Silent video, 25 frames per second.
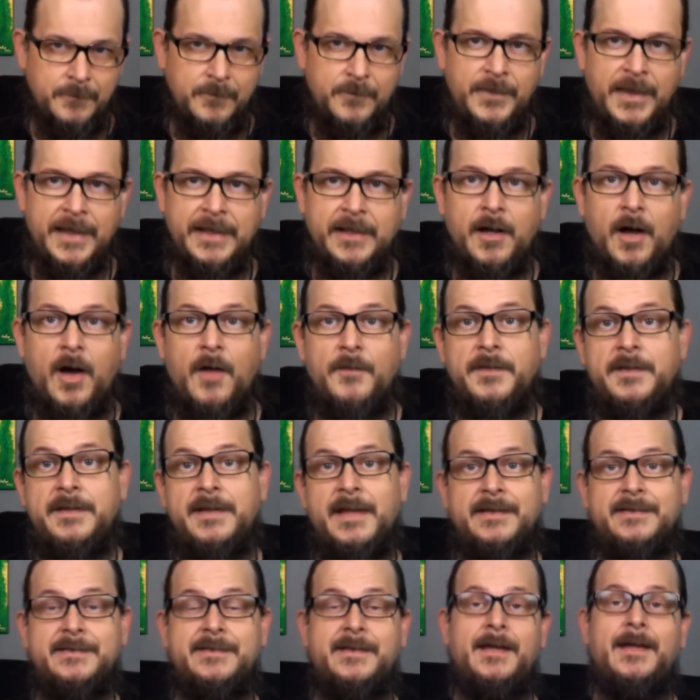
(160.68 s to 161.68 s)
They called the
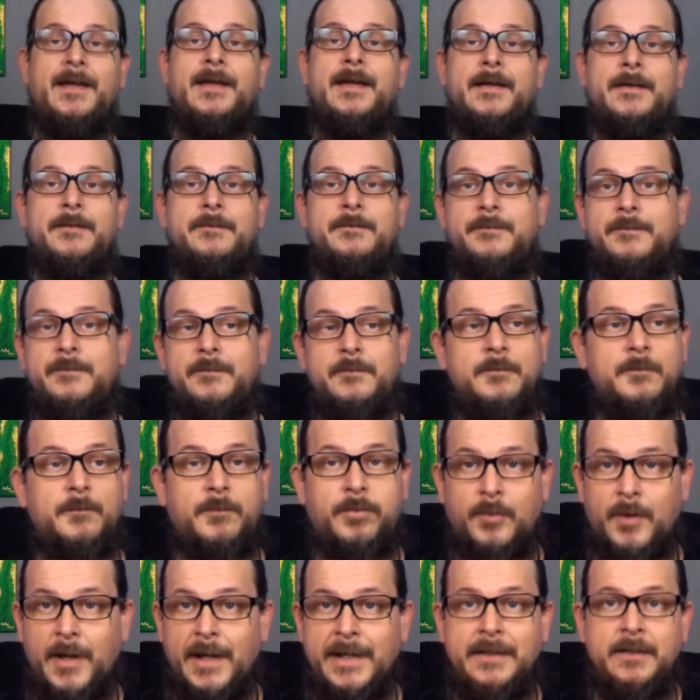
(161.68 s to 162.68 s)
next day
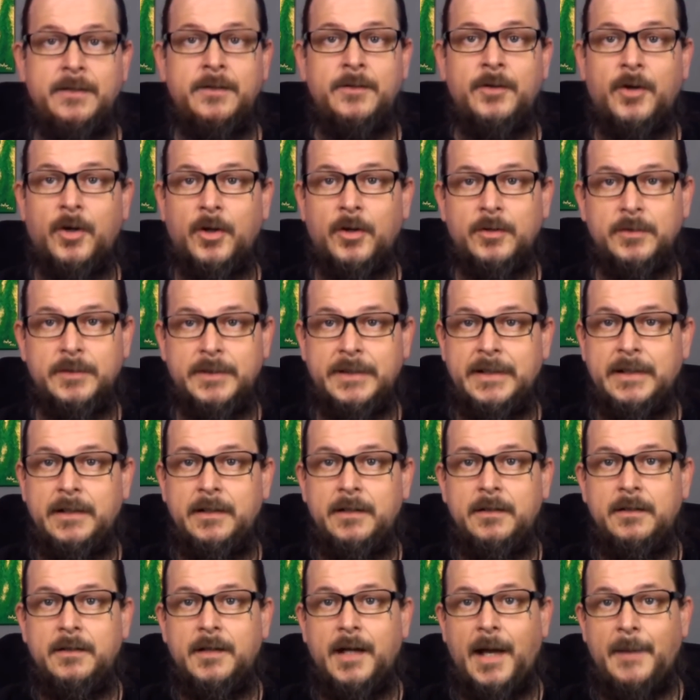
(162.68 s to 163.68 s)
bright and early.
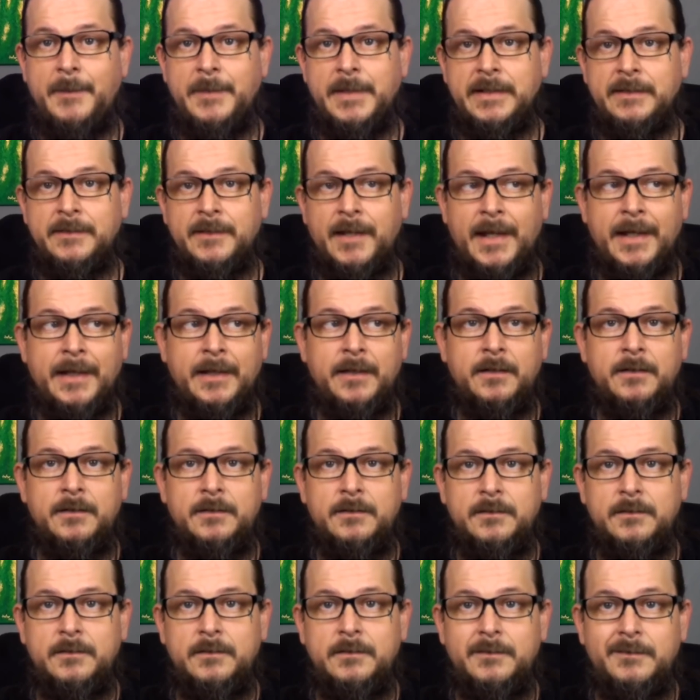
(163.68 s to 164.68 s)
I mean, like
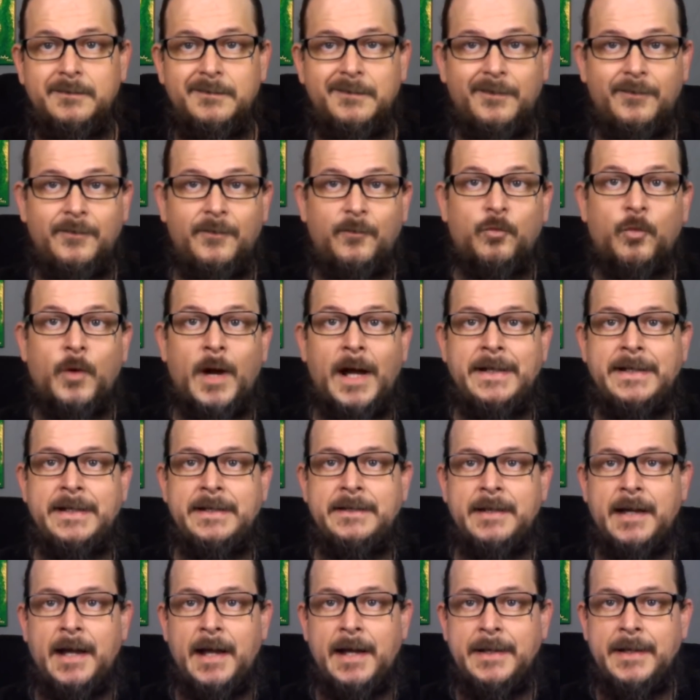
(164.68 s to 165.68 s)
right at
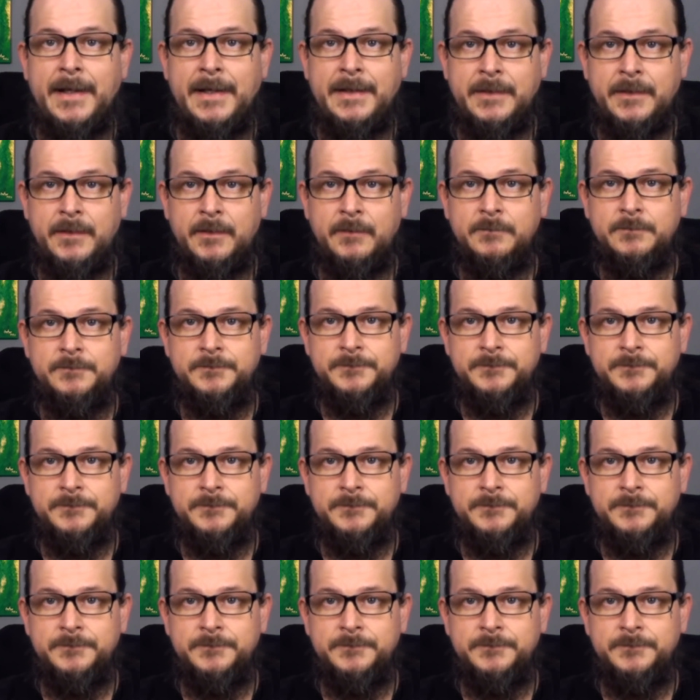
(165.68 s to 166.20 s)
9 a.m.